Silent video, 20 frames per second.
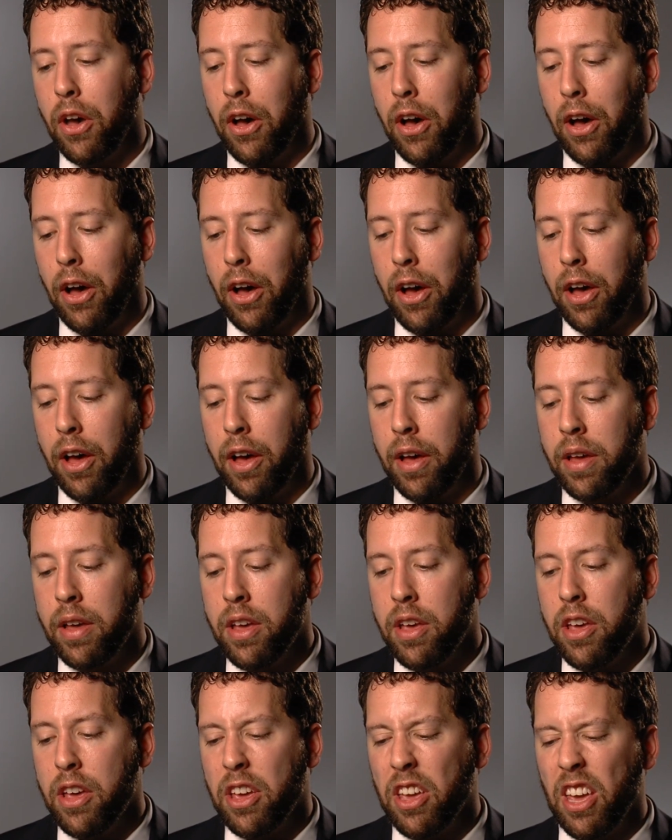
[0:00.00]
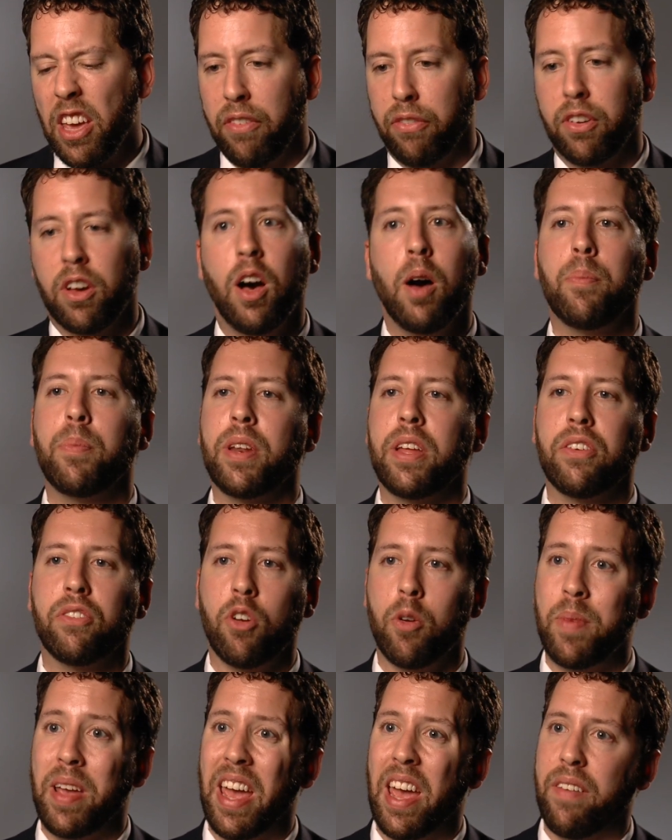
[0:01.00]
Uh, if
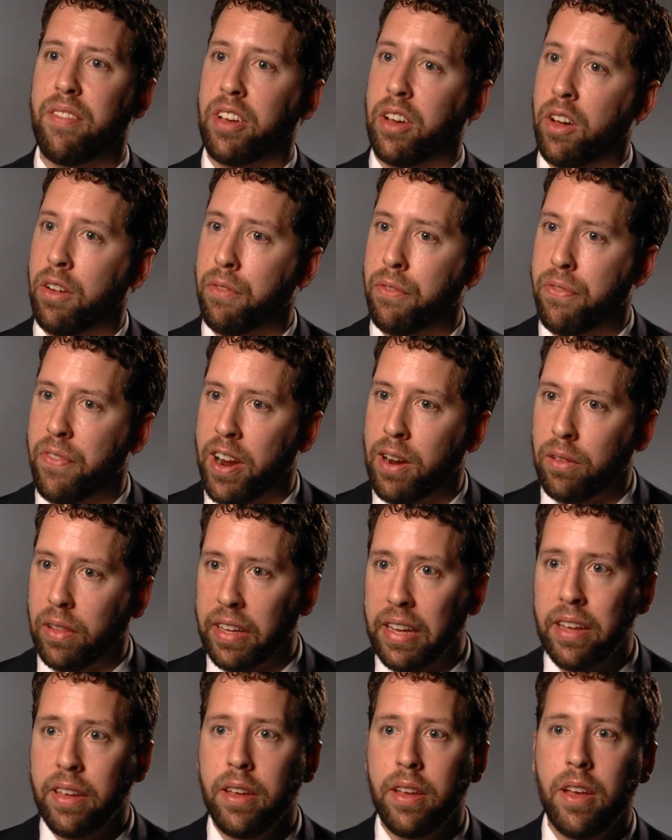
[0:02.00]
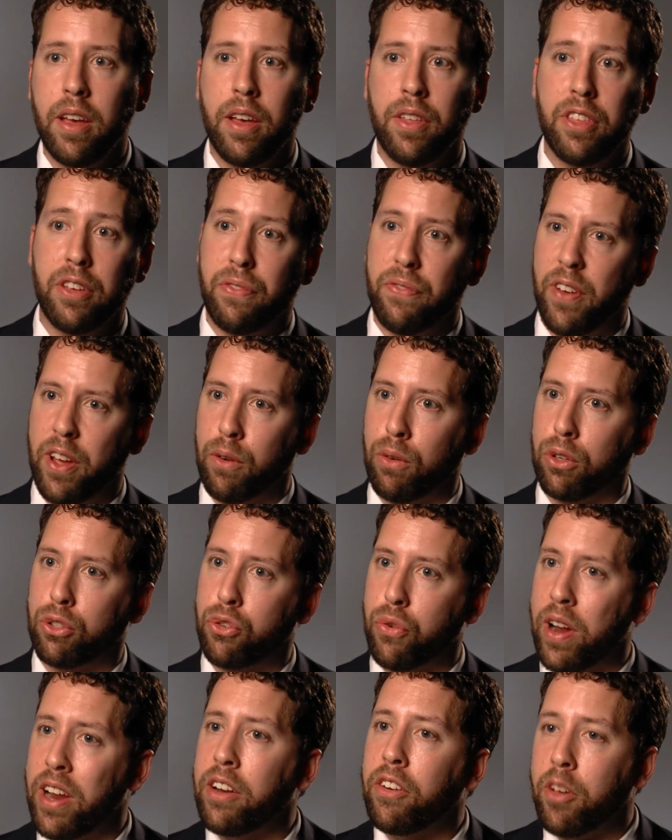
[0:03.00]
companies are behaving unfairly, the Federal
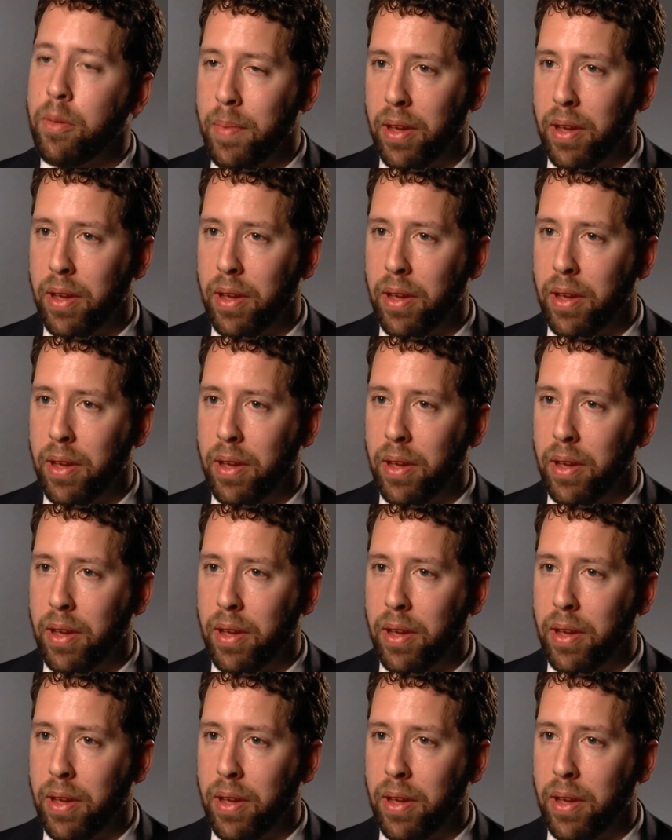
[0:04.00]
Trade